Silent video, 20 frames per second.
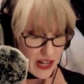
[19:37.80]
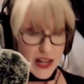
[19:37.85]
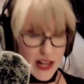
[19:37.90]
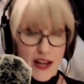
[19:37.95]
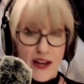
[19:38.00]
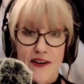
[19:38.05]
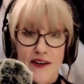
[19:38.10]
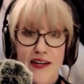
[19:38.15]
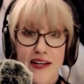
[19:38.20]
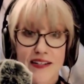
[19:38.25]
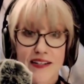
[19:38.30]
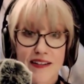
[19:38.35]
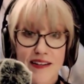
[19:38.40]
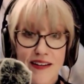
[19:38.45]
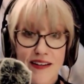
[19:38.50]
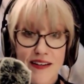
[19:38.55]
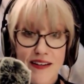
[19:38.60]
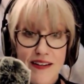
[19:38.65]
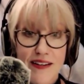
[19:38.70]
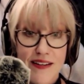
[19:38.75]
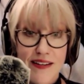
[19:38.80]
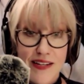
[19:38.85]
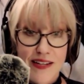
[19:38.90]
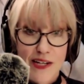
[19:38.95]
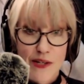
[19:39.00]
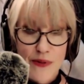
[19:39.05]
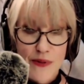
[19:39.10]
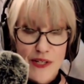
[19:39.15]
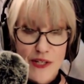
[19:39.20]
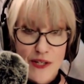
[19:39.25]
All right.
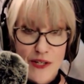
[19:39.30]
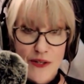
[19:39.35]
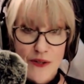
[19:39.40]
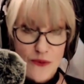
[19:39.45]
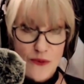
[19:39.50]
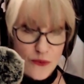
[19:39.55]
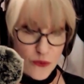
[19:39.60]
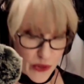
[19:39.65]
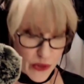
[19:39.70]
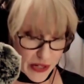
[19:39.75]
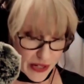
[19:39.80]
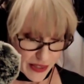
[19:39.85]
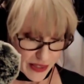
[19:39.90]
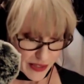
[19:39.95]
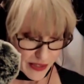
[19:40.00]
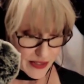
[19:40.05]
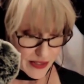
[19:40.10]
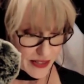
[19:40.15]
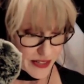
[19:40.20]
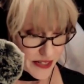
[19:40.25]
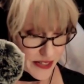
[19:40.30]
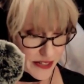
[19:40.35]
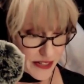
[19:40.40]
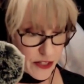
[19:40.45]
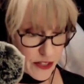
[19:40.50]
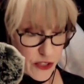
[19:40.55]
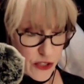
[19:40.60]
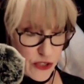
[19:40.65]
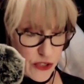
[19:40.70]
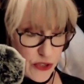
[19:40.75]
Here we go with
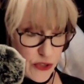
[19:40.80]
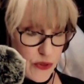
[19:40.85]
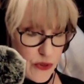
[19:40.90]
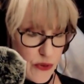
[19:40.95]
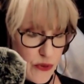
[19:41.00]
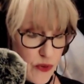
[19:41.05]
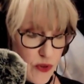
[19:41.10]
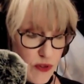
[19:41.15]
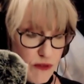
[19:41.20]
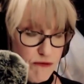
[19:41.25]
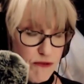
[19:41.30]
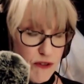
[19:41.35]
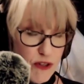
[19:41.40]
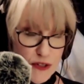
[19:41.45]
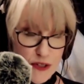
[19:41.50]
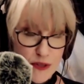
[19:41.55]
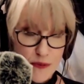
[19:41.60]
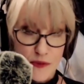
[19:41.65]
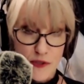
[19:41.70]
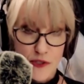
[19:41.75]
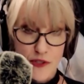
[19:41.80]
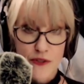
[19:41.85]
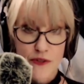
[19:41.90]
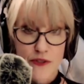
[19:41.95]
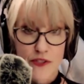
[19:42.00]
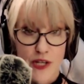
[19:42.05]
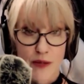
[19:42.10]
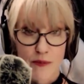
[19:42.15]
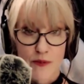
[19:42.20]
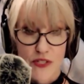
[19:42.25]
listening to Volume 2,
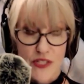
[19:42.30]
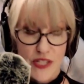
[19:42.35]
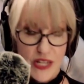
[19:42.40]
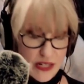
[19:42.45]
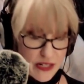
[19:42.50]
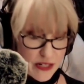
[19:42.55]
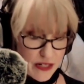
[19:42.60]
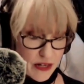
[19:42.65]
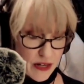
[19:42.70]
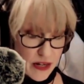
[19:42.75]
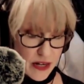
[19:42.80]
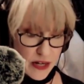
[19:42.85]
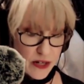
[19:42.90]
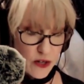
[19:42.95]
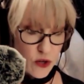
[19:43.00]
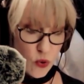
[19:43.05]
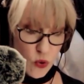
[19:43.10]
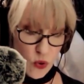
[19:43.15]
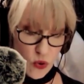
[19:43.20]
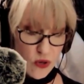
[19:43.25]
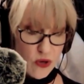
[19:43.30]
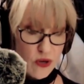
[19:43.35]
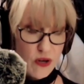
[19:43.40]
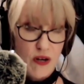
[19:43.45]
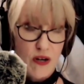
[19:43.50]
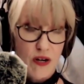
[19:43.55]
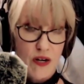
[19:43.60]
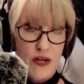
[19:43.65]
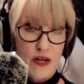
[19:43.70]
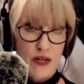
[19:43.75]
Chapters 8 and 9, or
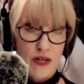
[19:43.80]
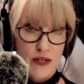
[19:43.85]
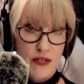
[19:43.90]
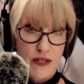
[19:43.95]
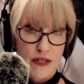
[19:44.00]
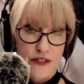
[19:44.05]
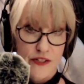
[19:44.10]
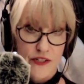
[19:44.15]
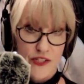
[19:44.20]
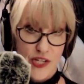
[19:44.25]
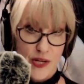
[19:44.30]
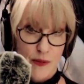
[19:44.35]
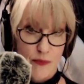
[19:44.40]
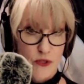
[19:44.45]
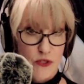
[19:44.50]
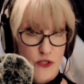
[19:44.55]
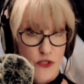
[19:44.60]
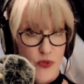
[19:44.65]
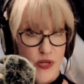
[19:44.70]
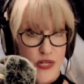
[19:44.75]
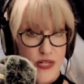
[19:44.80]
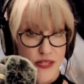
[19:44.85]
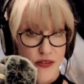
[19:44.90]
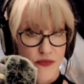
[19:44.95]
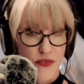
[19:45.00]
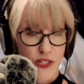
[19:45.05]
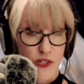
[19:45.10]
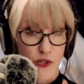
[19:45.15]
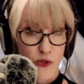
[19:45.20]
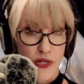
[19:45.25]
Chapters
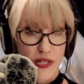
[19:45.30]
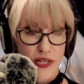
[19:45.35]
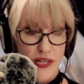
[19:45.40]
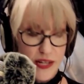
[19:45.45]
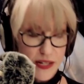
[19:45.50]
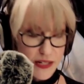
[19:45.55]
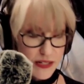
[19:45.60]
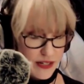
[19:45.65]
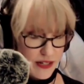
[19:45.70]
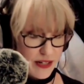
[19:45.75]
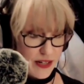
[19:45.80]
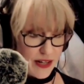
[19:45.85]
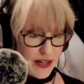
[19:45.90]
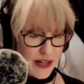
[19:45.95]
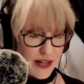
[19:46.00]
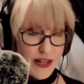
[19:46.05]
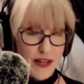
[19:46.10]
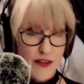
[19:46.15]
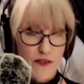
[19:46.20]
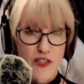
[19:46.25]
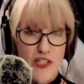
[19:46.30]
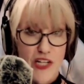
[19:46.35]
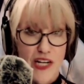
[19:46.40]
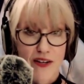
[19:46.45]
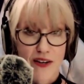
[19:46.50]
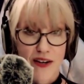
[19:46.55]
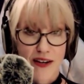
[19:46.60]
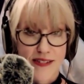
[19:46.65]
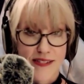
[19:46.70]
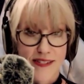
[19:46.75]
27 and 28 of Jane
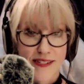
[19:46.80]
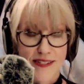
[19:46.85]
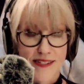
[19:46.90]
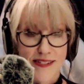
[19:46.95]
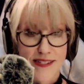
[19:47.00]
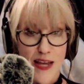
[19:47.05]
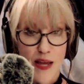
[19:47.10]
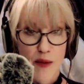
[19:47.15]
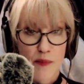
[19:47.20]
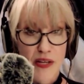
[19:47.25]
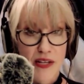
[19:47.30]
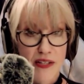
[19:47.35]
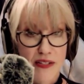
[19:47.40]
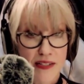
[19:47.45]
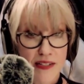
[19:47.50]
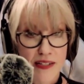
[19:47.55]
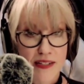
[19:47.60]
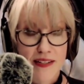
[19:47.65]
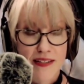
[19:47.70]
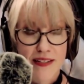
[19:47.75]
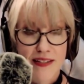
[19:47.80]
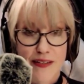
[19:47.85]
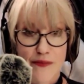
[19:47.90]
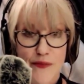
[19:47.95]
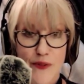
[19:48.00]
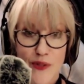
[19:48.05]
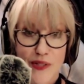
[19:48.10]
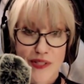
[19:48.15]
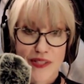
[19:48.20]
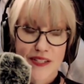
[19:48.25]
Austen's Emma. If
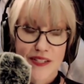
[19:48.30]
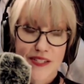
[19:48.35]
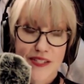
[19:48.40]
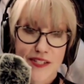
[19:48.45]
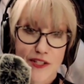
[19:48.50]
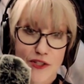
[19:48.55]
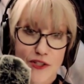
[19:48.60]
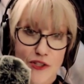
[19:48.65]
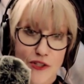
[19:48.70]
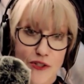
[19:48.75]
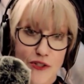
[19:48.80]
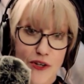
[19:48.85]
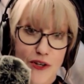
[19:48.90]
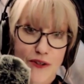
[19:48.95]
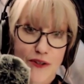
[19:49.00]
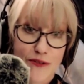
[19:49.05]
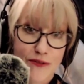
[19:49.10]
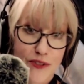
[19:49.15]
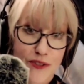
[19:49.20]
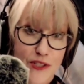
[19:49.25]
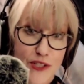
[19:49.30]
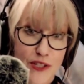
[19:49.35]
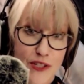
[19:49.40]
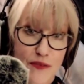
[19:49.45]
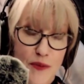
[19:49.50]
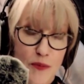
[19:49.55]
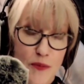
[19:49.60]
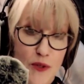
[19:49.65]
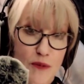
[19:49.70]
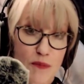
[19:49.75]
you are listening to your own version of
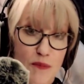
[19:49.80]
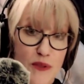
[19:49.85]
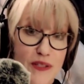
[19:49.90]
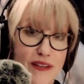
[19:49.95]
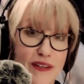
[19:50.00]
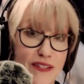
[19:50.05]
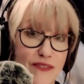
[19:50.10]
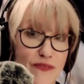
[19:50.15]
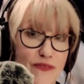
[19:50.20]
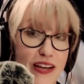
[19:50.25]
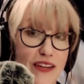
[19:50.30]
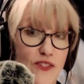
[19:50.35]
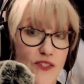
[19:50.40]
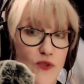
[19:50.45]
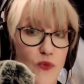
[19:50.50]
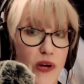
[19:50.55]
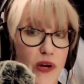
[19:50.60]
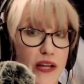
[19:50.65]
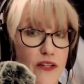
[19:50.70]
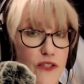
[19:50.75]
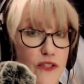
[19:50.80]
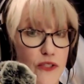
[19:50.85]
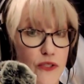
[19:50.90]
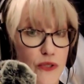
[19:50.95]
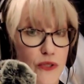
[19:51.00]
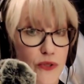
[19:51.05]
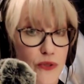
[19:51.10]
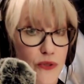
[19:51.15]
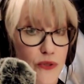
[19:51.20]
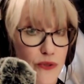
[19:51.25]
the book, please fast wind
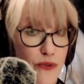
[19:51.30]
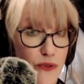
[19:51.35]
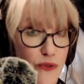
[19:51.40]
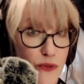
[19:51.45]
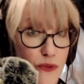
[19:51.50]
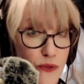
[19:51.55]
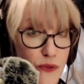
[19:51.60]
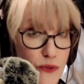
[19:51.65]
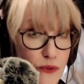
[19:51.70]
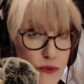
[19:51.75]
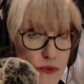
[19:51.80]
to